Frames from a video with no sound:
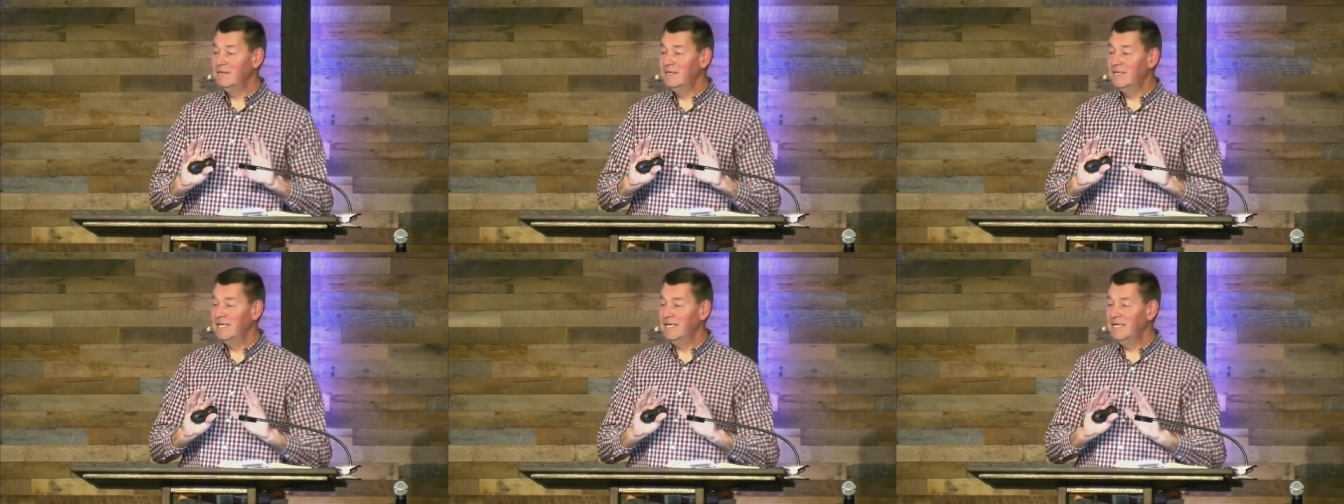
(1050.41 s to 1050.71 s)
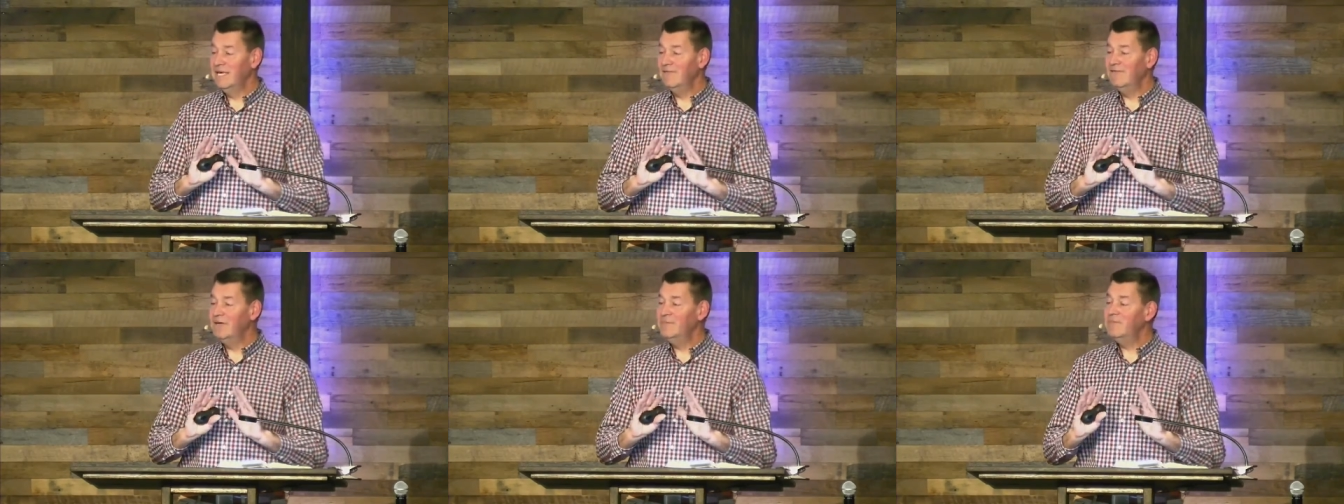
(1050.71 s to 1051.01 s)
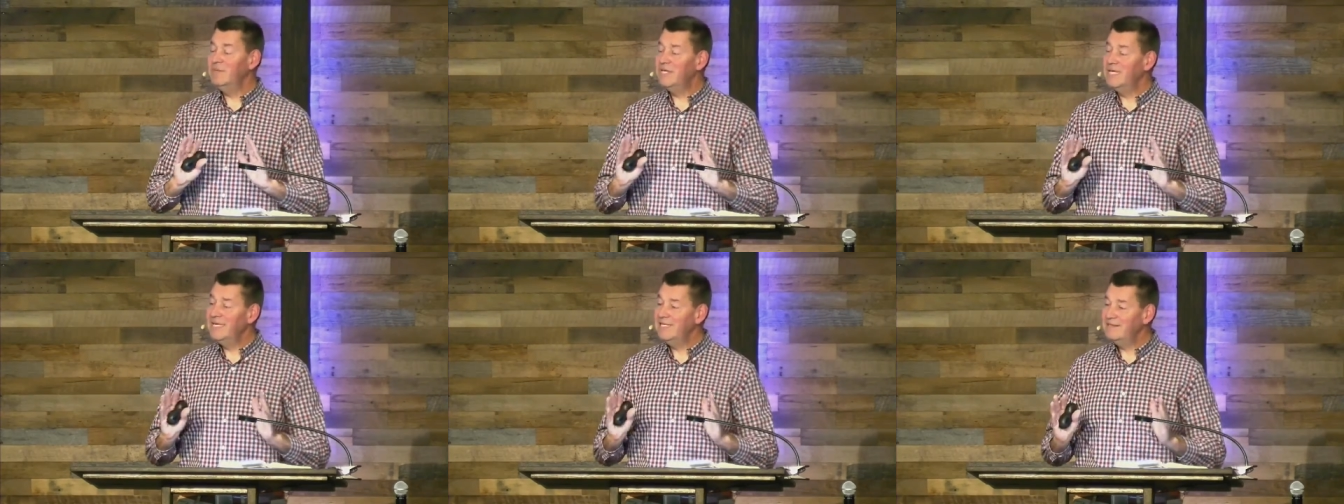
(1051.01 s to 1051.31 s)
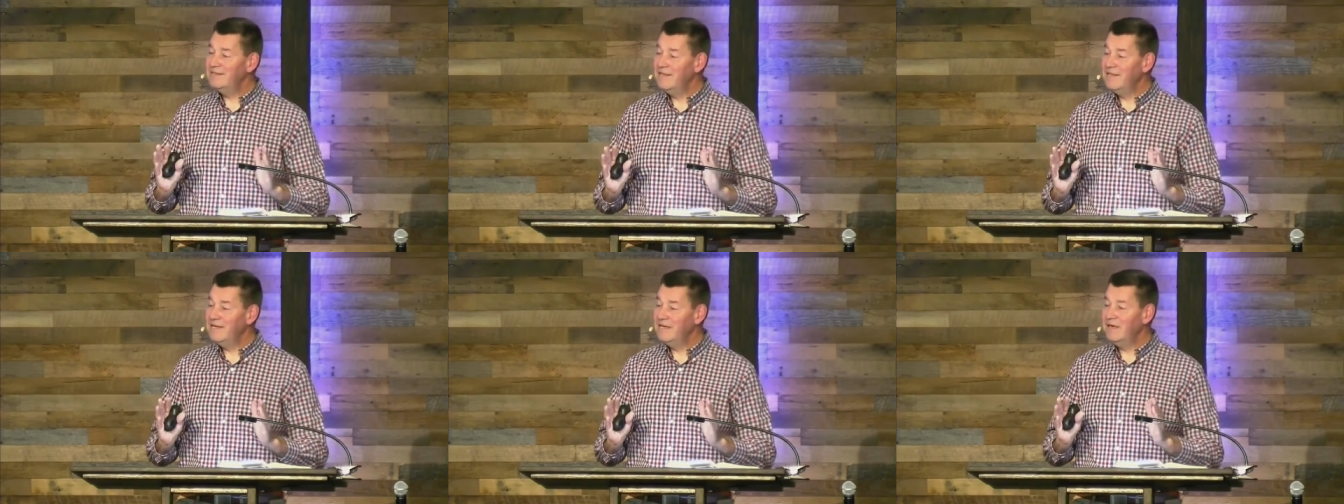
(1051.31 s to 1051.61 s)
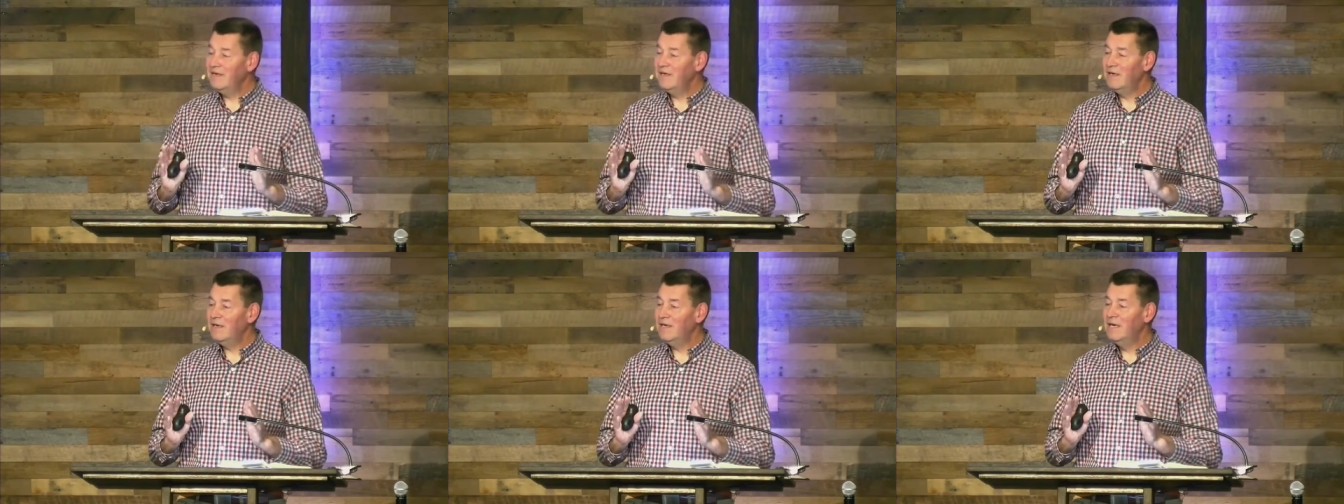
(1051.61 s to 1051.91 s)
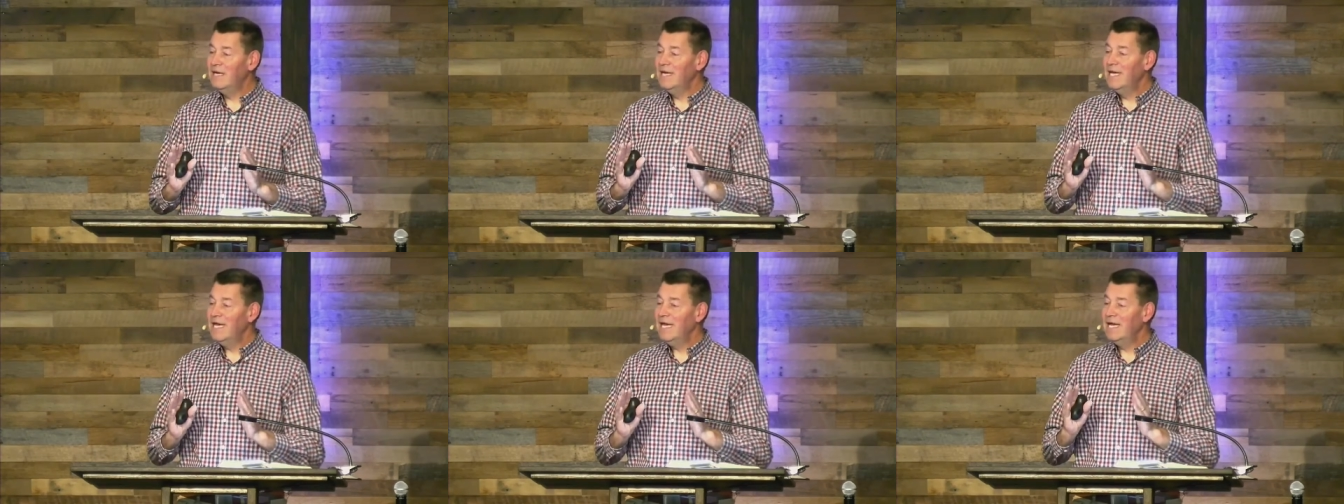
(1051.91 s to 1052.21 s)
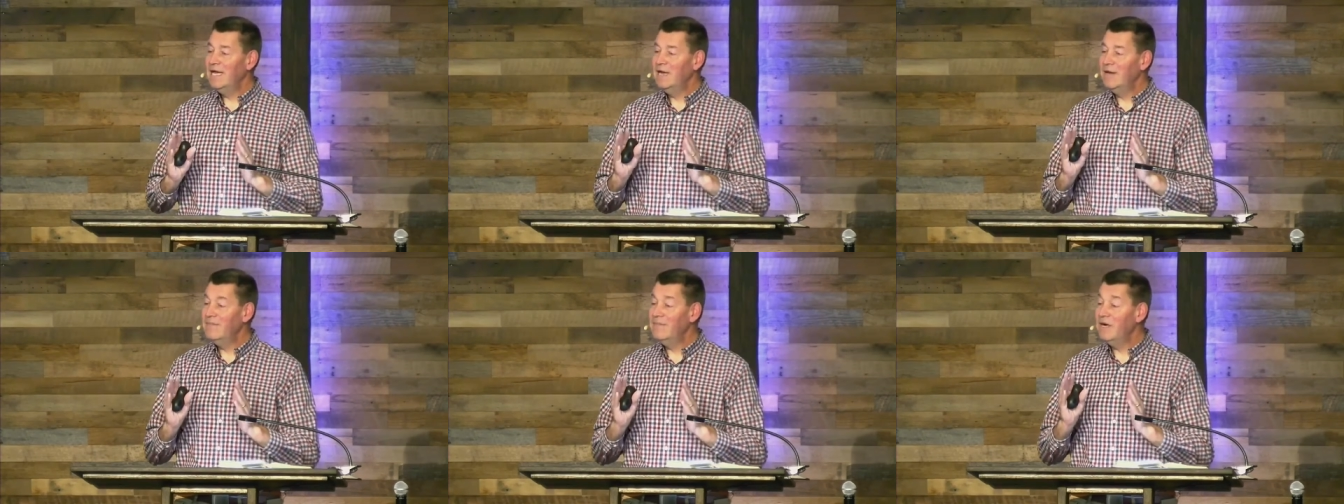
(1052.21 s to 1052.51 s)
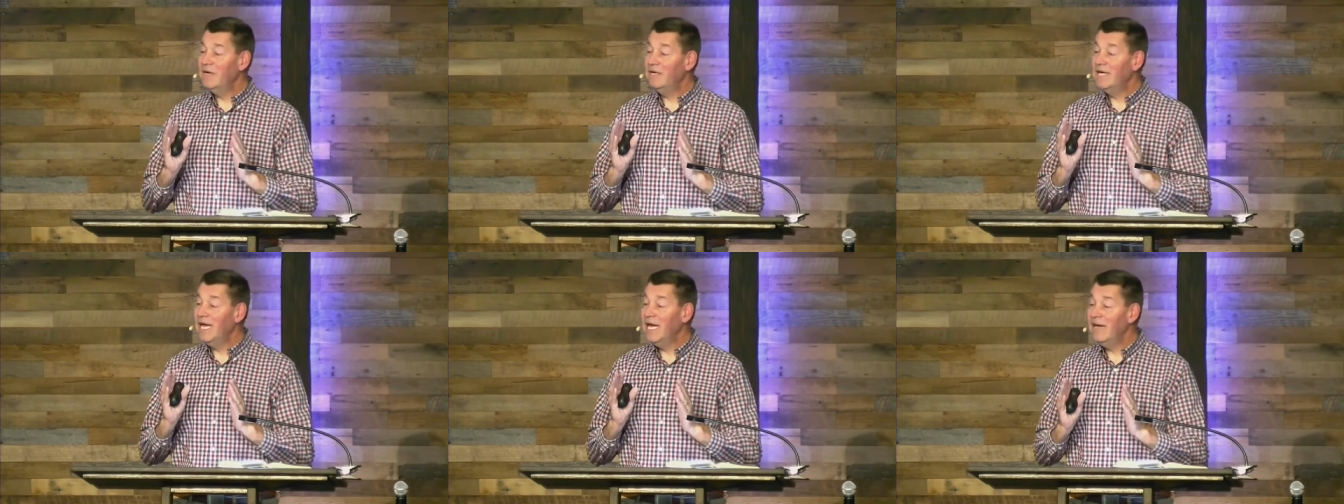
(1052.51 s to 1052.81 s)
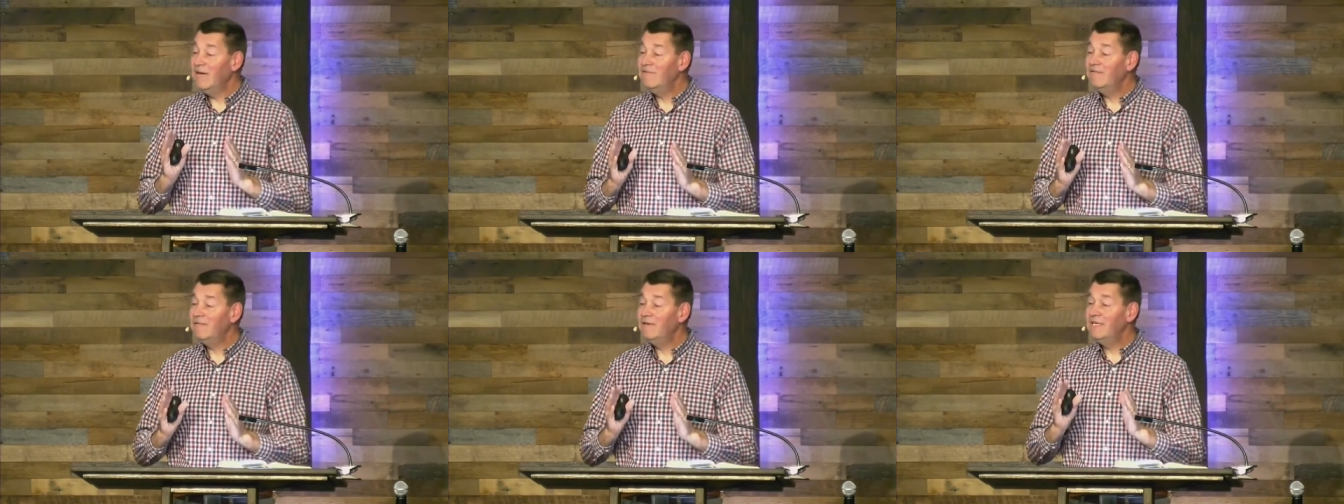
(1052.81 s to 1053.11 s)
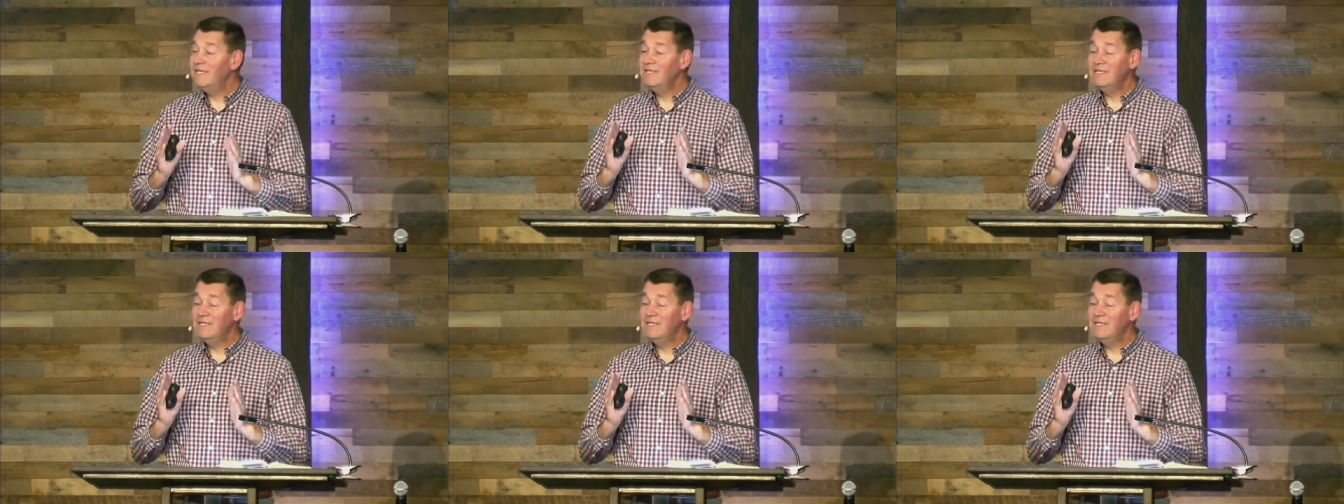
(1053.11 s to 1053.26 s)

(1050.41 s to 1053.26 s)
in every place that they are and among every